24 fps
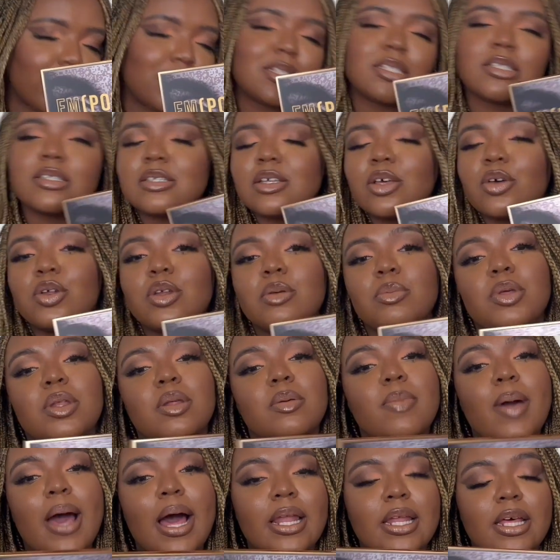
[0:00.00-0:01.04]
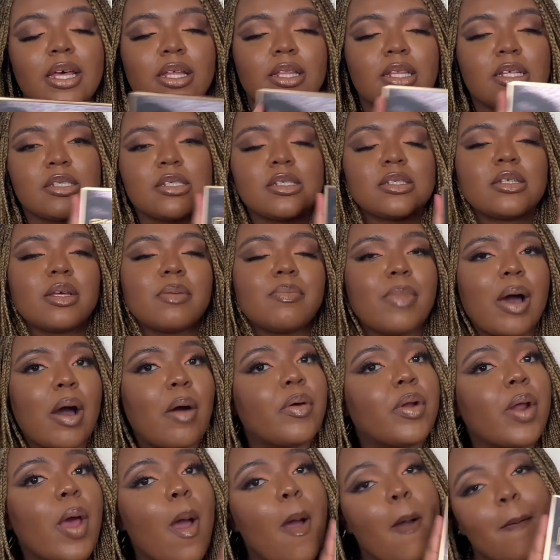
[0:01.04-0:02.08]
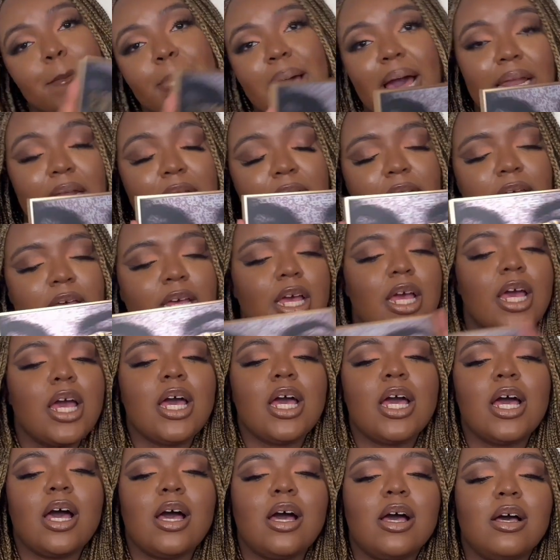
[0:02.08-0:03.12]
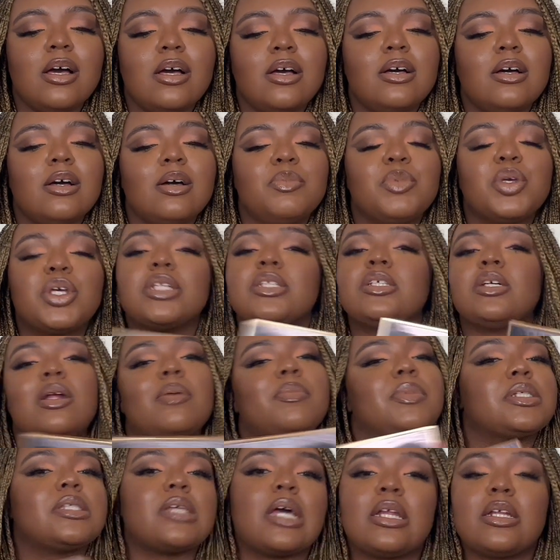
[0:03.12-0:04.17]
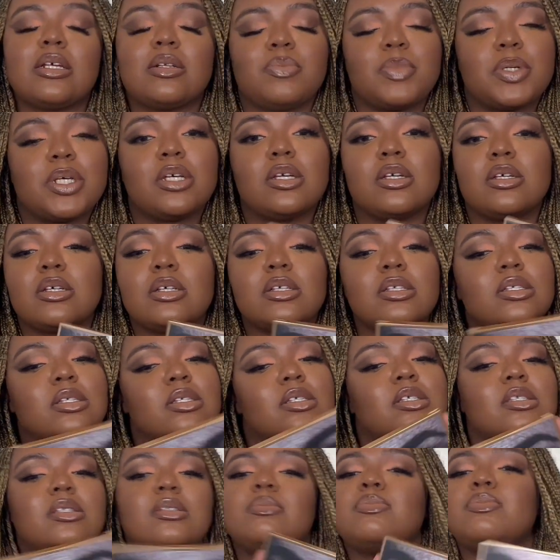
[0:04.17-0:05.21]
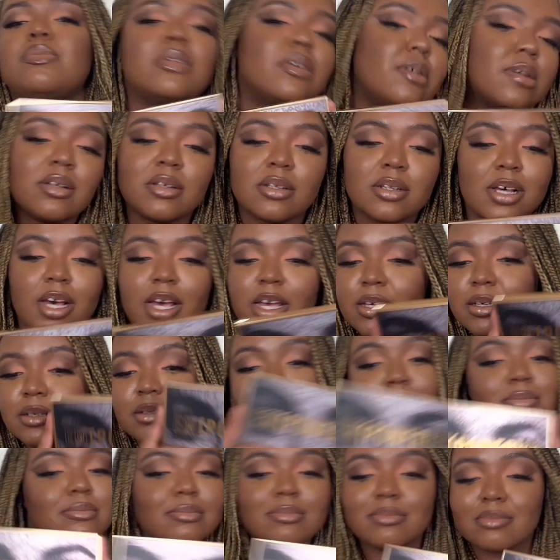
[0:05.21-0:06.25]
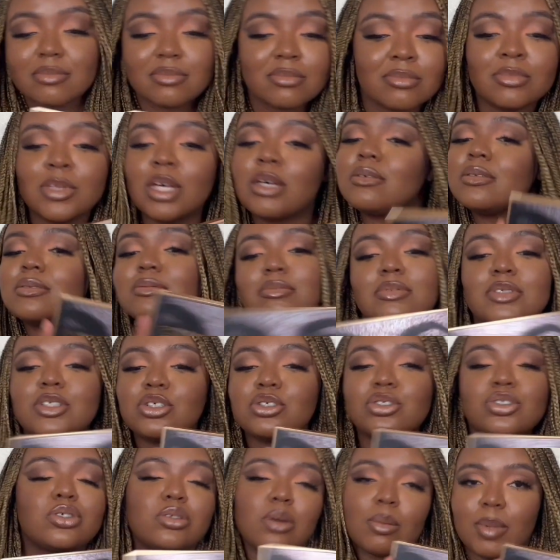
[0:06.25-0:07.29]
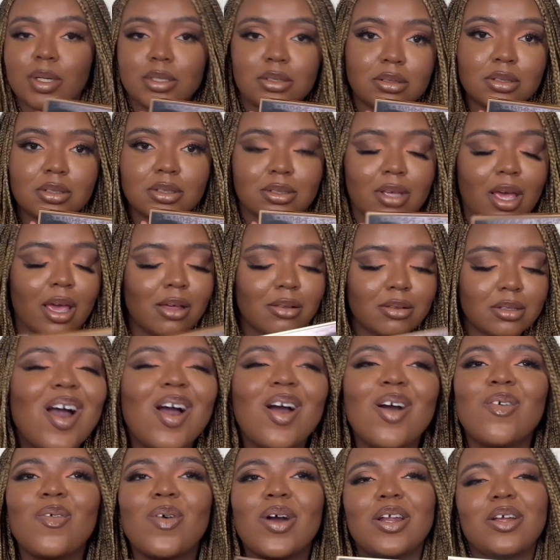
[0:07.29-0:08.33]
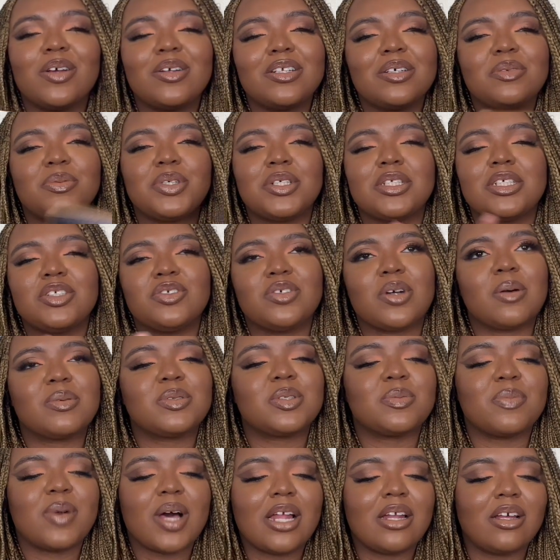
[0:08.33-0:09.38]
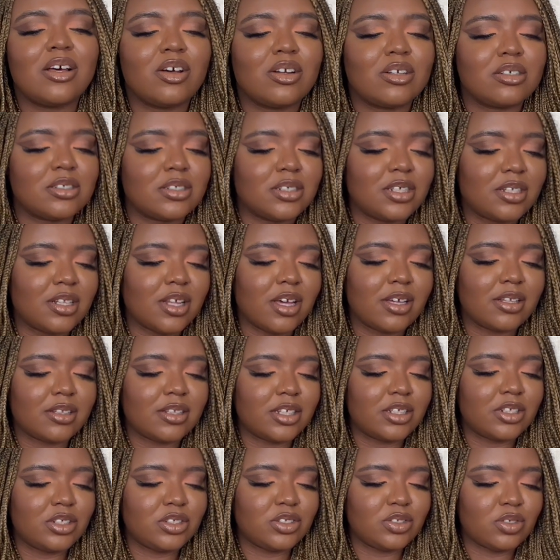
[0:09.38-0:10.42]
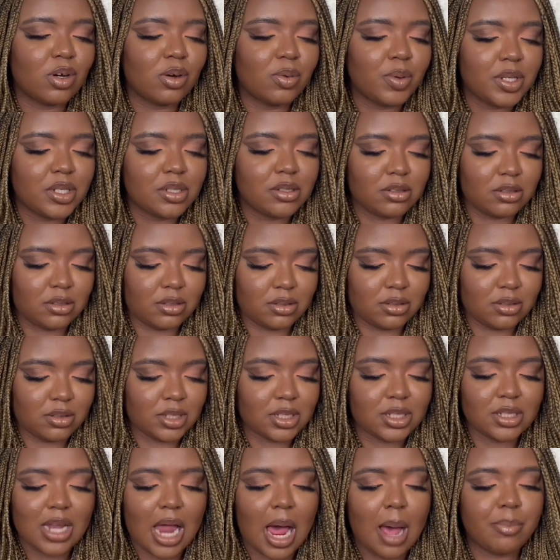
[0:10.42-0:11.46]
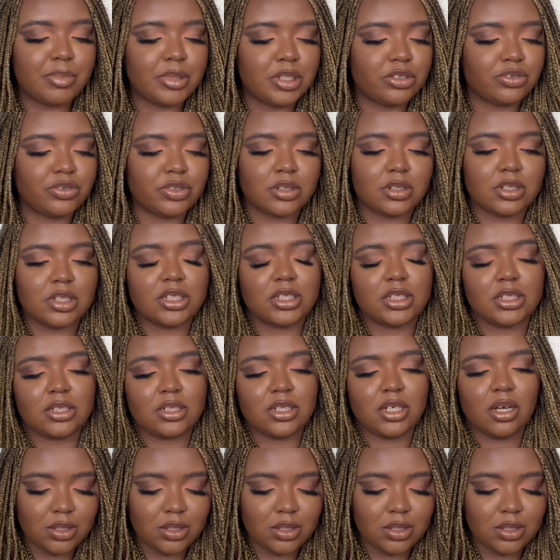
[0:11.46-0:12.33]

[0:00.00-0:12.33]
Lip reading: This is a Huda Beauty palette. This is the Empowered palette. You can tell I'm excited because there's just so much to say. When Huda Beauty drops a palette, honestly, like they just always slap differently.